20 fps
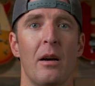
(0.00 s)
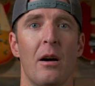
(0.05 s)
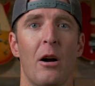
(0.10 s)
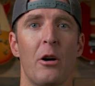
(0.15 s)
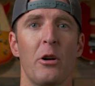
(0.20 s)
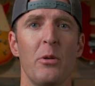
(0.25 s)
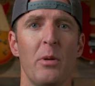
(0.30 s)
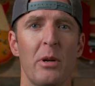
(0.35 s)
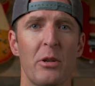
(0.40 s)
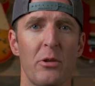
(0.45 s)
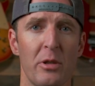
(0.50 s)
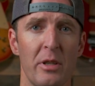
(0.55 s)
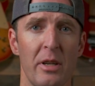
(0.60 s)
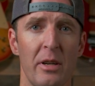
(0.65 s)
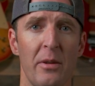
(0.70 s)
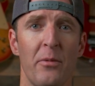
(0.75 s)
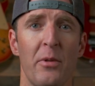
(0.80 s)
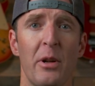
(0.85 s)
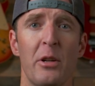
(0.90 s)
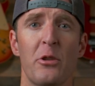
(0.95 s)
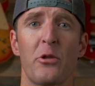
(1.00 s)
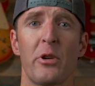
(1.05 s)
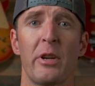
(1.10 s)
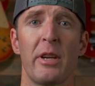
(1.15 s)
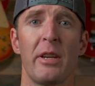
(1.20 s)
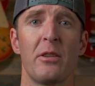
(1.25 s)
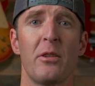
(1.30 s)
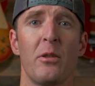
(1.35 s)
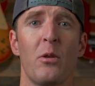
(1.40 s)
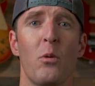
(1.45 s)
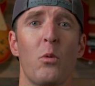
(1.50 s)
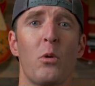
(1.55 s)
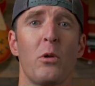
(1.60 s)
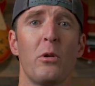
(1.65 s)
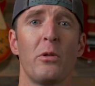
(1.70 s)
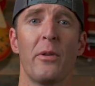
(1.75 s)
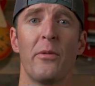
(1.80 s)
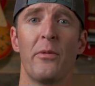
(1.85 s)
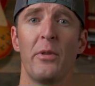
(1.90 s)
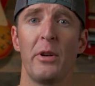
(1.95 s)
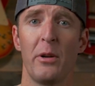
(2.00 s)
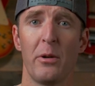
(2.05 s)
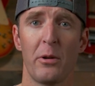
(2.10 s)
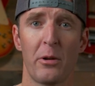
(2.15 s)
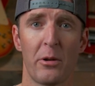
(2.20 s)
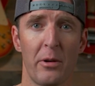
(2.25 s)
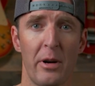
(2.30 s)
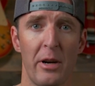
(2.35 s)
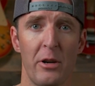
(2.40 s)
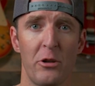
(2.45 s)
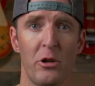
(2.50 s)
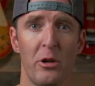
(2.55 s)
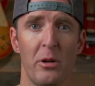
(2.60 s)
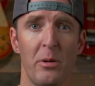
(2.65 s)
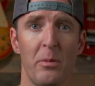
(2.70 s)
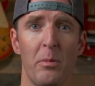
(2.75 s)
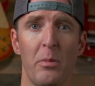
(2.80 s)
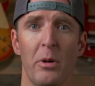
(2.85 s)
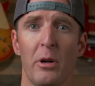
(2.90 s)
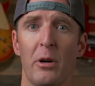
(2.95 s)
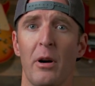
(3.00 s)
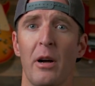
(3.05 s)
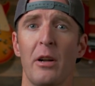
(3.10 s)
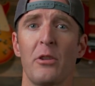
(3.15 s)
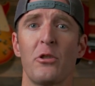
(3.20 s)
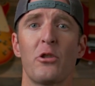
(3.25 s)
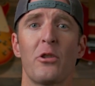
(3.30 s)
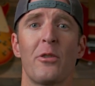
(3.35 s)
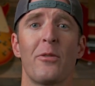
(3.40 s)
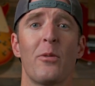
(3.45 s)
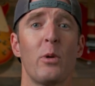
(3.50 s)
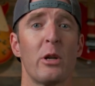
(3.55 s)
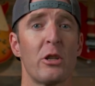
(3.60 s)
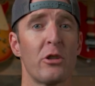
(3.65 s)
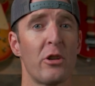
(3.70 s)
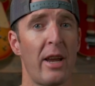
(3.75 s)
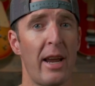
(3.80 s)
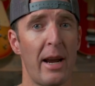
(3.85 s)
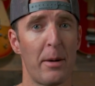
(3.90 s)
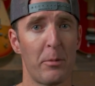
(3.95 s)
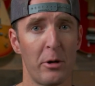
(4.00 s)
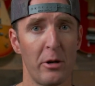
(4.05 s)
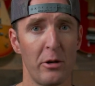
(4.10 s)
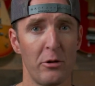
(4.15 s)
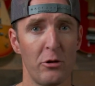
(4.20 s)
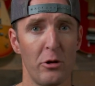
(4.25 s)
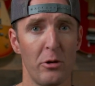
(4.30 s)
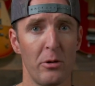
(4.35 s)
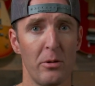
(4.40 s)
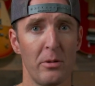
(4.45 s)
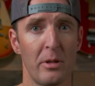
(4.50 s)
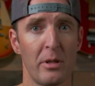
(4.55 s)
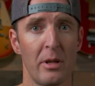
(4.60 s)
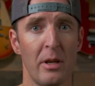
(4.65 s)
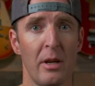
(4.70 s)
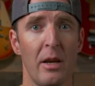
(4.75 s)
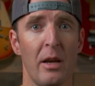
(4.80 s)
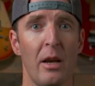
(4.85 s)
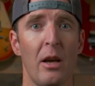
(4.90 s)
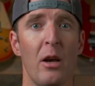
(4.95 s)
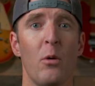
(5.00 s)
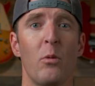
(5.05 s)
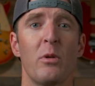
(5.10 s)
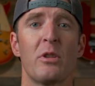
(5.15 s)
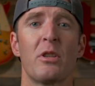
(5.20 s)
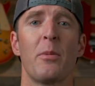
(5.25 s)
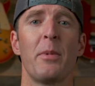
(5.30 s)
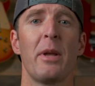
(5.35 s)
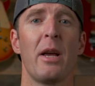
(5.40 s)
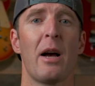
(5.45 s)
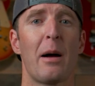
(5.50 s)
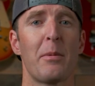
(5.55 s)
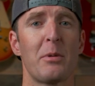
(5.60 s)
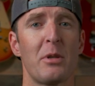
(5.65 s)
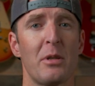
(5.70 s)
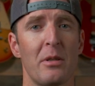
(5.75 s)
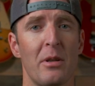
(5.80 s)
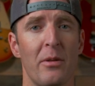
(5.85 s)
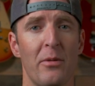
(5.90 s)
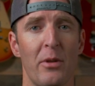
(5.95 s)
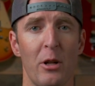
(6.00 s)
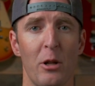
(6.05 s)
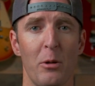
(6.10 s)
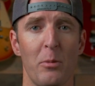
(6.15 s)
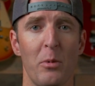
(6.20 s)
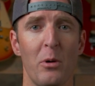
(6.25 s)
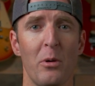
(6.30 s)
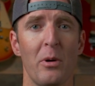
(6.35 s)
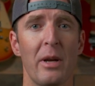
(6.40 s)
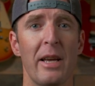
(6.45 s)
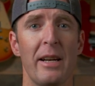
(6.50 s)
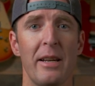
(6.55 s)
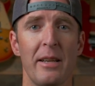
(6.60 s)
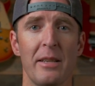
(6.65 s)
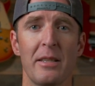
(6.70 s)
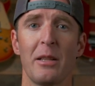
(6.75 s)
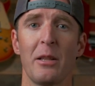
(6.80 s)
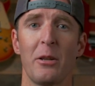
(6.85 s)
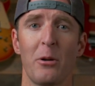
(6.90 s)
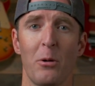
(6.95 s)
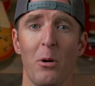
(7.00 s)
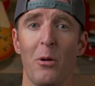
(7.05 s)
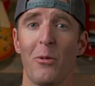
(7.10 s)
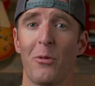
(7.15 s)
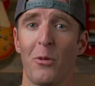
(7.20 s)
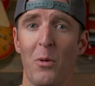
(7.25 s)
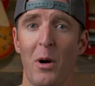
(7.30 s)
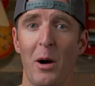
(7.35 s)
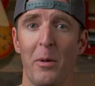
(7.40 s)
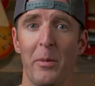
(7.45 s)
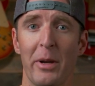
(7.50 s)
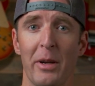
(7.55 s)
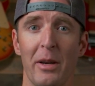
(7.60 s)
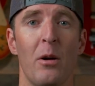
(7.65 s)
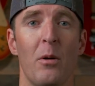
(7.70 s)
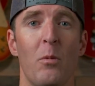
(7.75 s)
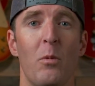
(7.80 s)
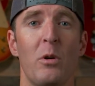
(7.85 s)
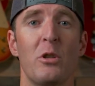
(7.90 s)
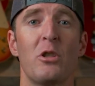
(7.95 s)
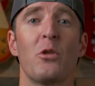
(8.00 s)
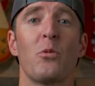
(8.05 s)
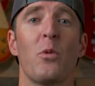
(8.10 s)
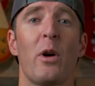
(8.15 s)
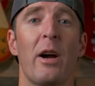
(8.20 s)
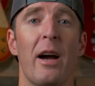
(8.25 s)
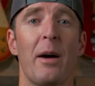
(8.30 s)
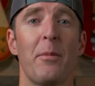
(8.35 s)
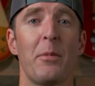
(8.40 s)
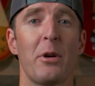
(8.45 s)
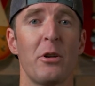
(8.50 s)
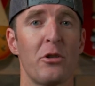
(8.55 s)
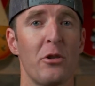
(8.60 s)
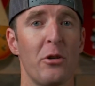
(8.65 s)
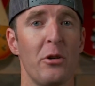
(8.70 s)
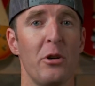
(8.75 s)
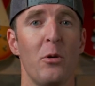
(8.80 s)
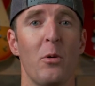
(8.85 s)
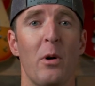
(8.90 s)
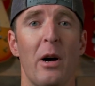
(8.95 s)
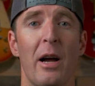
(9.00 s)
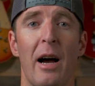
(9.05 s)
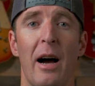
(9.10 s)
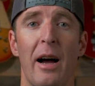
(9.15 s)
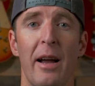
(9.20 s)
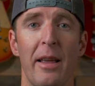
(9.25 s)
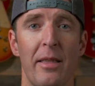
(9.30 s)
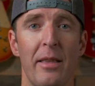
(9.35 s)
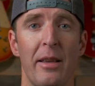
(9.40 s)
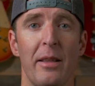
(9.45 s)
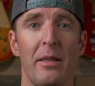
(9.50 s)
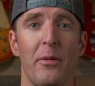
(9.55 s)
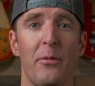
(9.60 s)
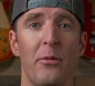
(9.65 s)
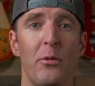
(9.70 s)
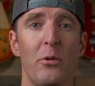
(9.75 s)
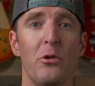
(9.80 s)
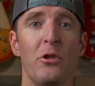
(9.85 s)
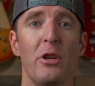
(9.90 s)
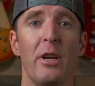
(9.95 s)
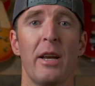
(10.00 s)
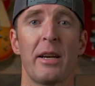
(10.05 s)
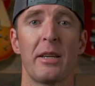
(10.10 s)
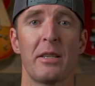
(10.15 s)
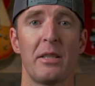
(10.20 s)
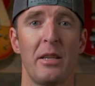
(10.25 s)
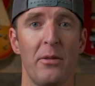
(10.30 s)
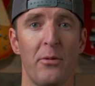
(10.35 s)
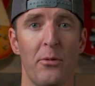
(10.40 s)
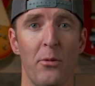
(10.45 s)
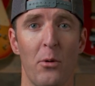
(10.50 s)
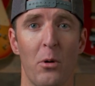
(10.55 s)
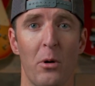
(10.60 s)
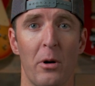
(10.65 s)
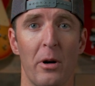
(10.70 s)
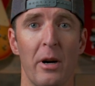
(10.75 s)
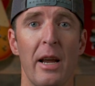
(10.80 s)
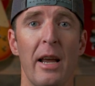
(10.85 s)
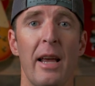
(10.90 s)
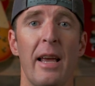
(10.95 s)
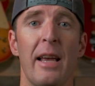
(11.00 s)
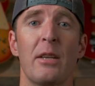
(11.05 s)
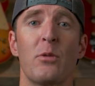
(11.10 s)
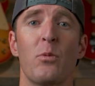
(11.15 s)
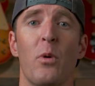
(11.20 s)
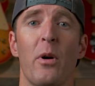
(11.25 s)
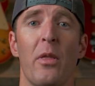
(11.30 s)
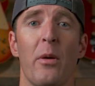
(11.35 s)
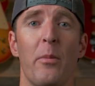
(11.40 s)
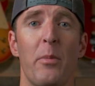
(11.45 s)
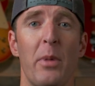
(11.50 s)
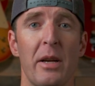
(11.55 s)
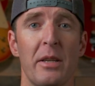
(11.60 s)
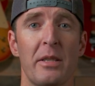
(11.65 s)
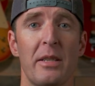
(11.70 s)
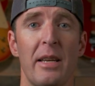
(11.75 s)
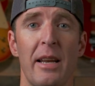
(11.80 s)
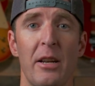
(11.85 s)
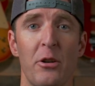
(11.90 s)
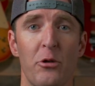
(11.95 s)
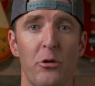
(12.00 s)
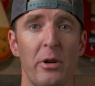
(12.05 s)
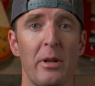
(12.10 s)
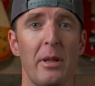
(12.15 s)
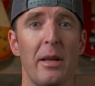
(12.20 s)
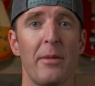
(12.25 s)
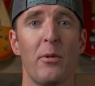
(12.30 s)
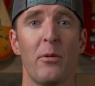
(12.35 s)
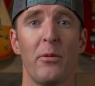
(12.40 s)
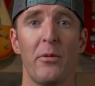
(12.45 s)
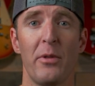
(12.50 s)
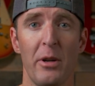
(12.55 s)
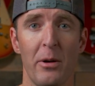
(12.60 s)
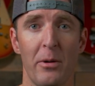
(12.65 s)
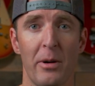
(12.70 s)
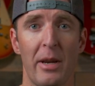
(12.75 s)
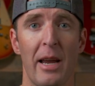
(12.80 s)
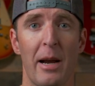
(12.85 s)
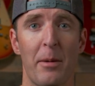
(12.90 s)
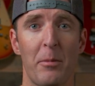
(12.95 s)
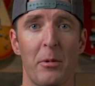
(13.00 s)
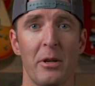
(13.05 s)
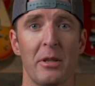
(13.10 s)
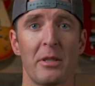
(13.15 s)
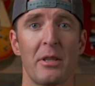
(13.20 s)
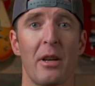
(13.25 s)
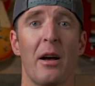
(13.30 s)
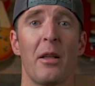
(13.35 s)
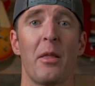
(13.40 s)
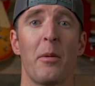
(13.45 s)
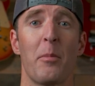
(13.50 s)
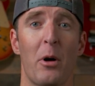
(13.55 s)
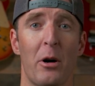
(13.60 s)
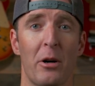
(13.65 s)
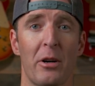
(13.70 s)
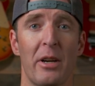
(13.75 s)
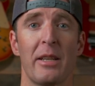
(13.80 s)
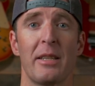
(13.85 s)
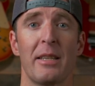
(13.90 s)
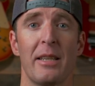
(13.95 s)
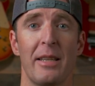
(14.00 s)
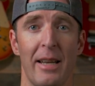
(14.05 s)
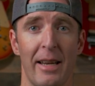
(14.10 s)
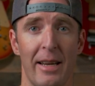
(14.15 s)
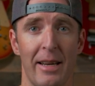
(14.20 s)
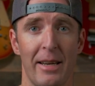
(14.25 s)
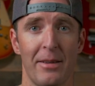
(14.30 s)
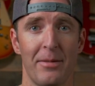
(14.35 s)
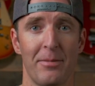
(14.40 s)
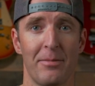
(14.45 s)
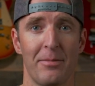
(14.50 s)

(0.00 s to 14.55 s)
Are you interested in venturing into the world of video creation but are unsure of which camera to choose? With so many options available, it is a little overwhelming, which is why I'm going to show you why I think the Fuji X-T4 is one of the best entry-level video cameras on the market today.